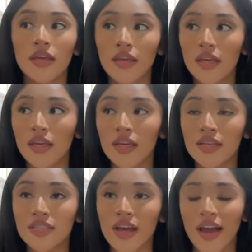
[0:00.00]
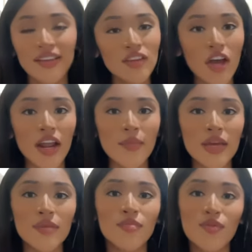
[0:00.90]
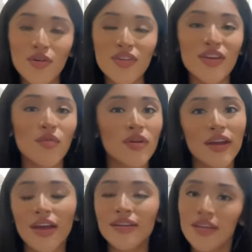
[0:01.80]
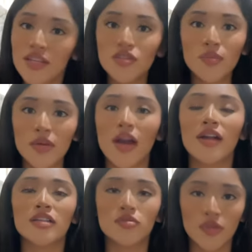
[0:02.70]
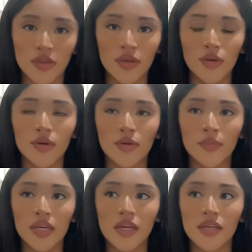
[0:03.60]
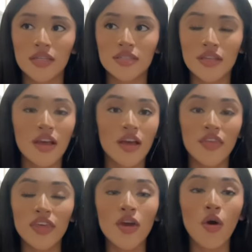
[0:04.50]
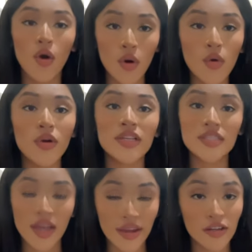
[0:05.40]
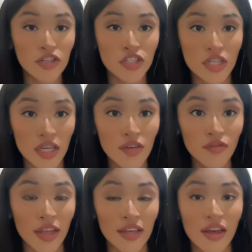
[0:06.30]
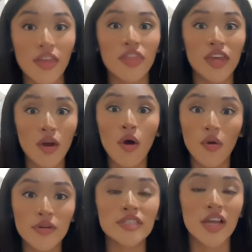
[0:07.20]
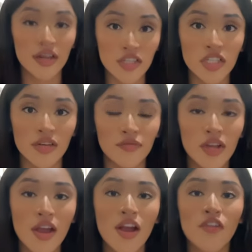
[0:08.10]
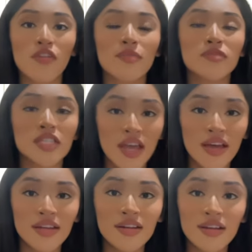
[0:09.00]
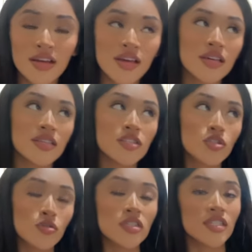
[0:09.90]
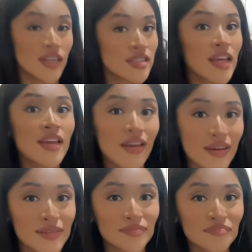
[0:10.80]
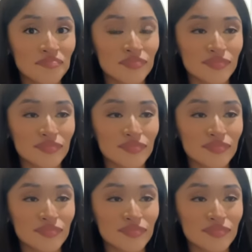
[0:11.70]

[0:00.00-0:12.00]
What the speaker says: And I thought I made more than what I did, to be honest with you. Because the whole entire shift, like the whole entire shift, from 10 to 6 a.m.,